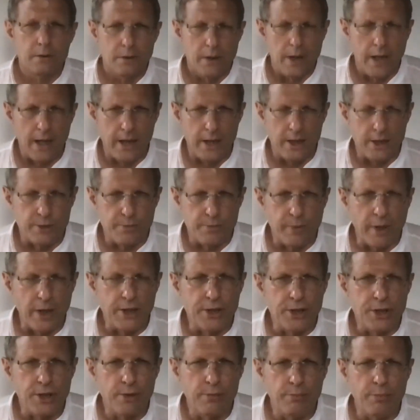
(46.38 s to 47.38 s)
As
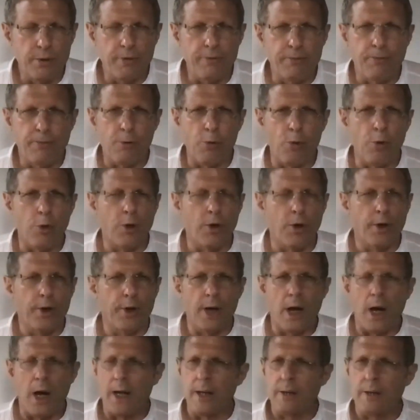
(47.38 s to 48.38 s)
mentioned before,
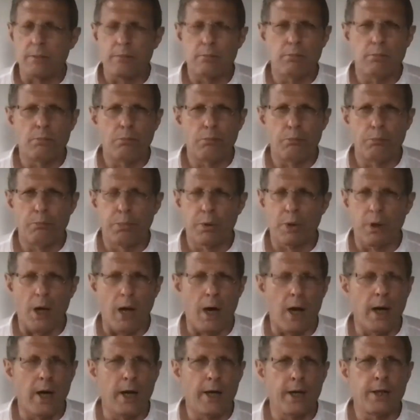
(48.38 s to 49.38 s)
not
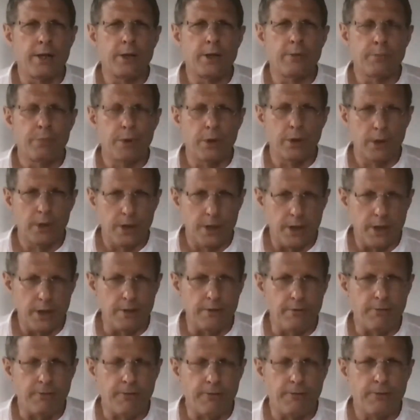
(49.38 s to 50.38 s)
blind
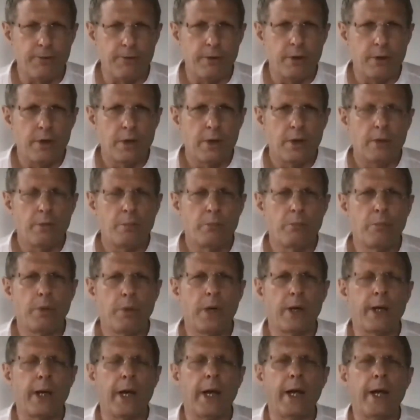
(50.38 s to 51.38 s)
belief,
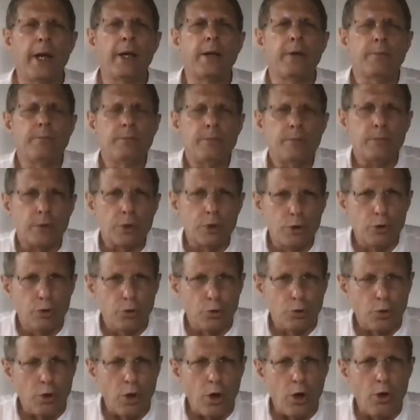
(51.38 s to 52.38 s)
but a
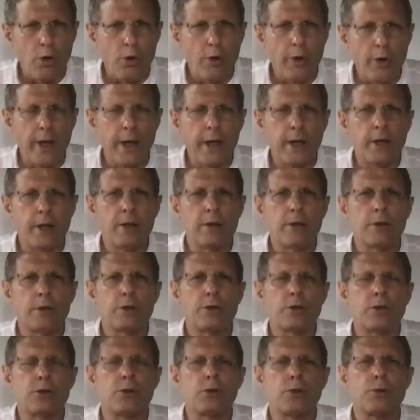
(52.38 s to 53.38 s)
growing
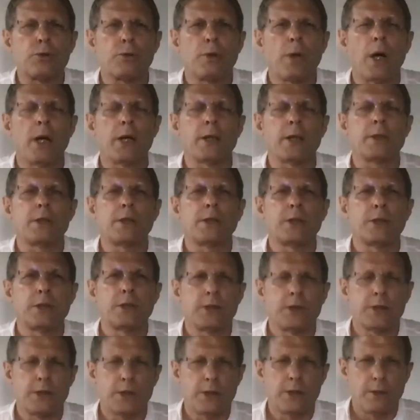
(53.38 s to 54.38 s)
trust
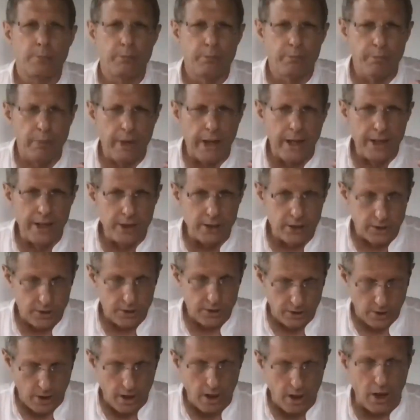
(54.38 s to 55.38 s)
based
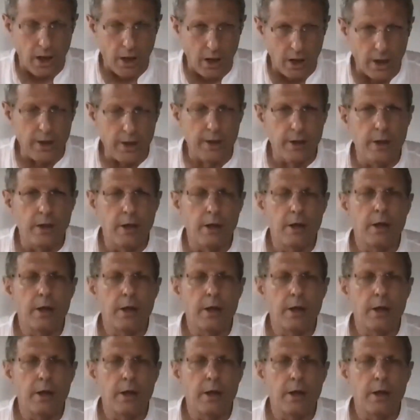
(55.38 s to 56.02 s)
on